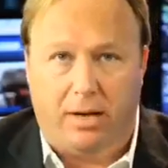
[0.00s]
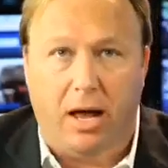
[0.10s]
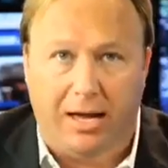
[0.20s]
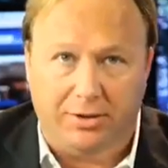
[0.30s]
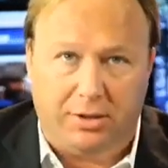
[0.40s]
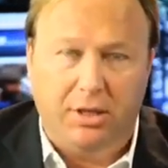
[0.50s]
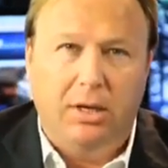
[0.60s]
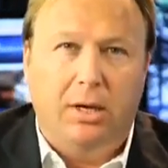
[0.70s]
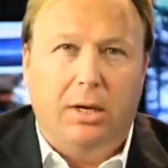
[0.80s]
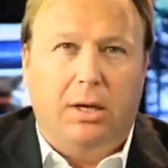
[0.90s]
to us.
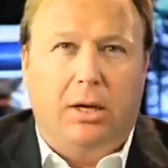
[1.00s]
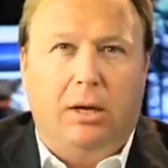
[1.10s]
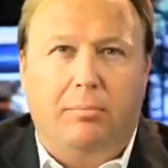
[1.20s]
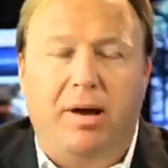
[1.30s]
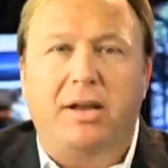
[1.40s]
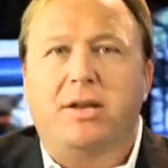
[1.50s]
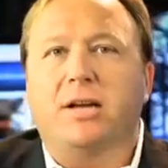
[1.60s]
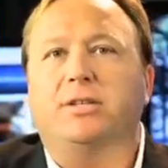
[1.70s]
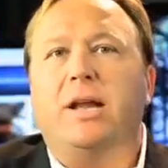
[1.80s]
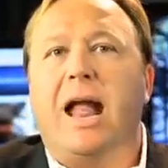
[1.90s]
But it
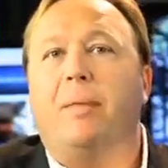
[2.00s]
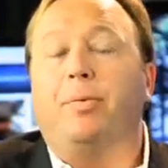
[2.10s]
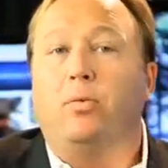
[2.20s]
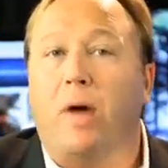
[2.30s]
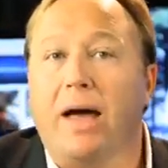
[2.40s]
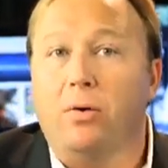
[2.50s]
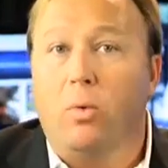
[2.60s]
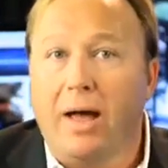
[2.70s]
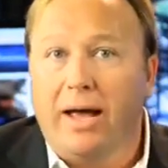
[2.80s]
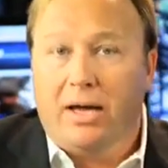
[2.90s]
doesn't happen right
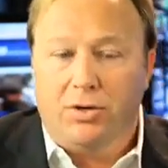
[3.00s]
away.